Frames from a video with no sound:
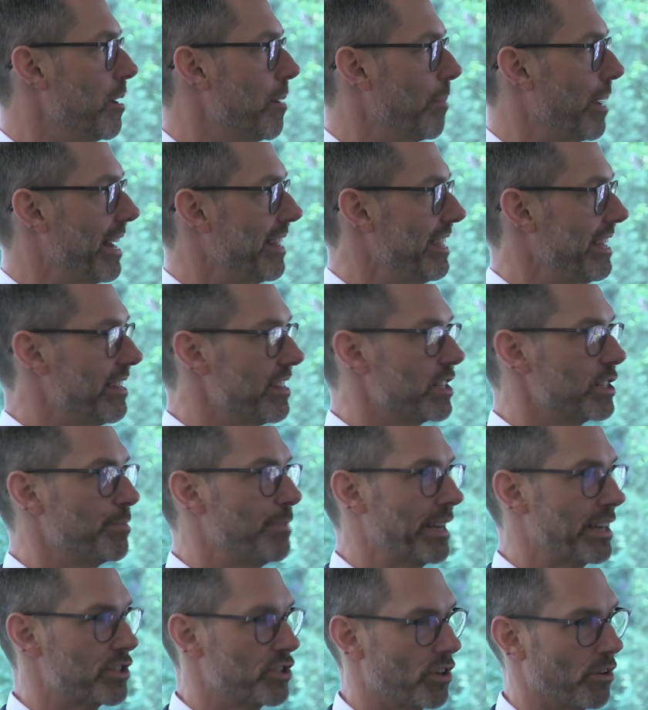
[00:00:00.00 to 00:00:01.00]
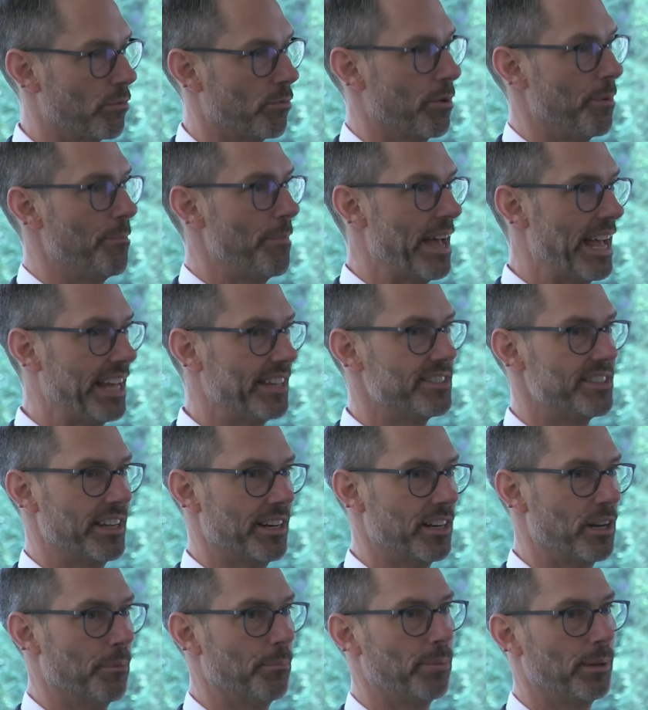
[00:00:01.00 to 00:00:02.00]
But I think this picture remains
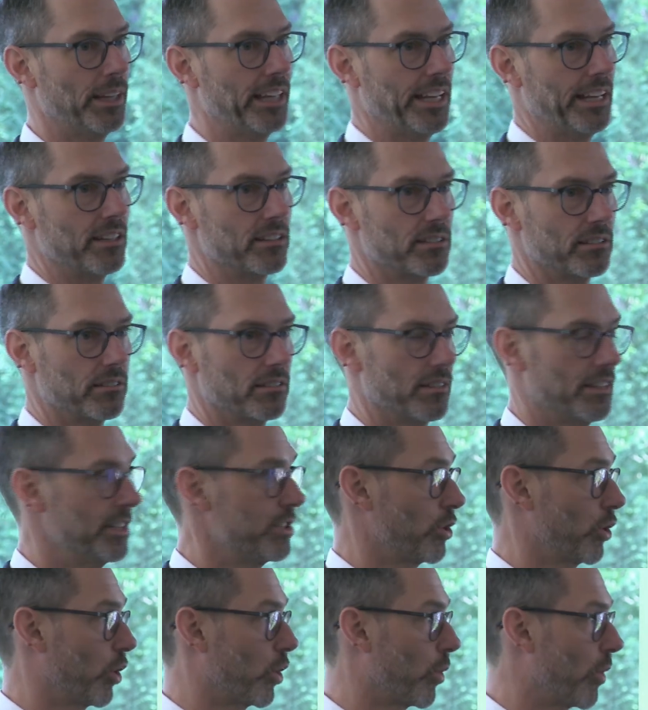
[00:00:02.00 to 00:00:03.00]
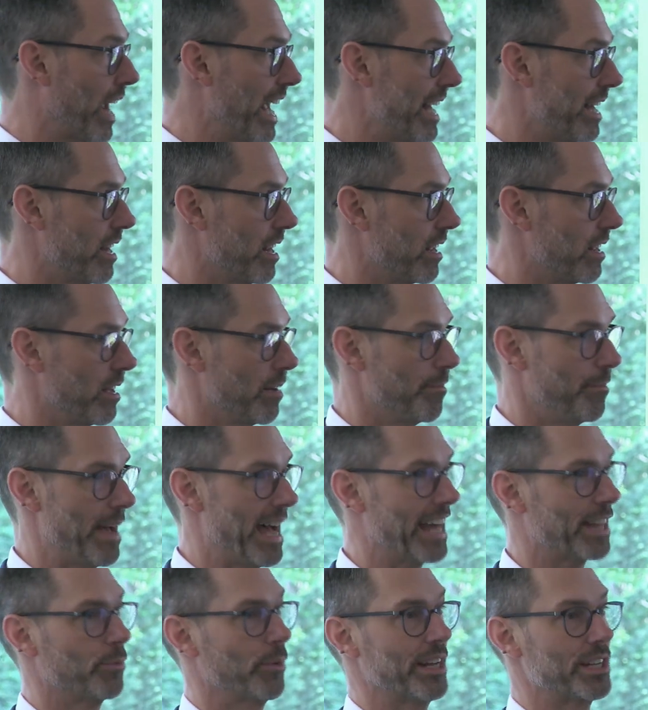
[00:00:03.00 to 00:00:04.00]
incomplete. These are great
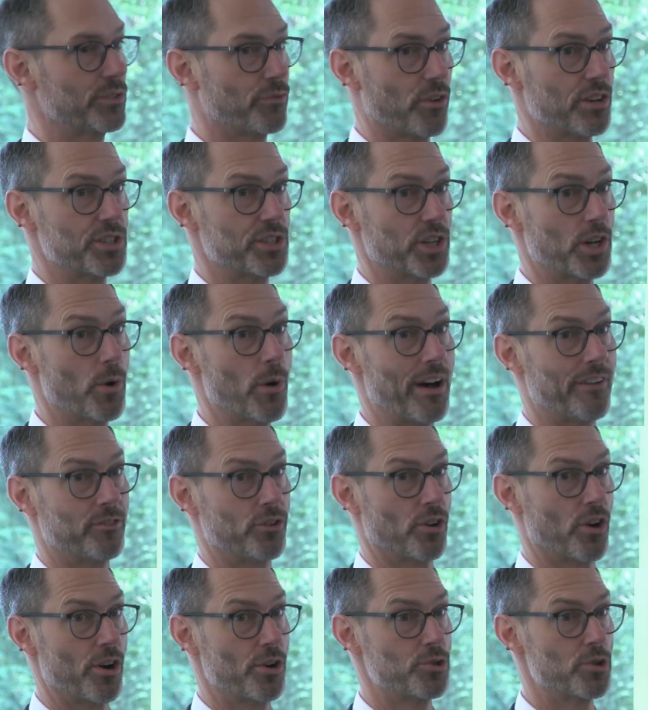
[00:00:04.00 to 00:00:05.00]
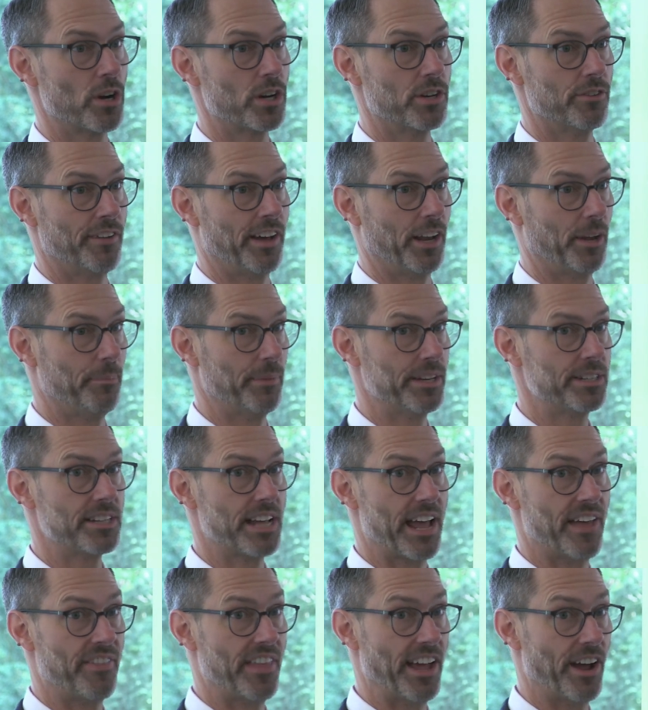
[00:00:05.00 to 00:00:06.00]
pathways for us to go after in our drug development,
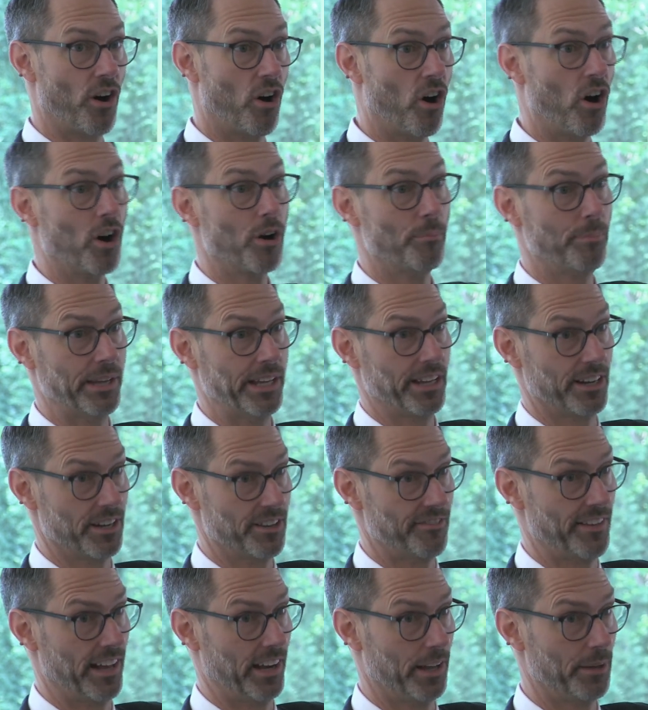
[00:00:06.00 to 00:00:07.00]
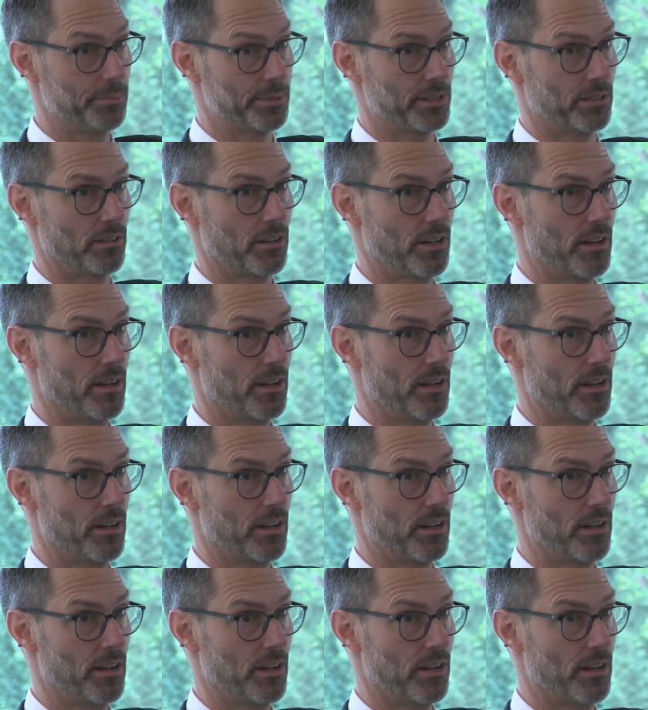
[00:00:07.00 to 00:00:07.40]
and they are being developed.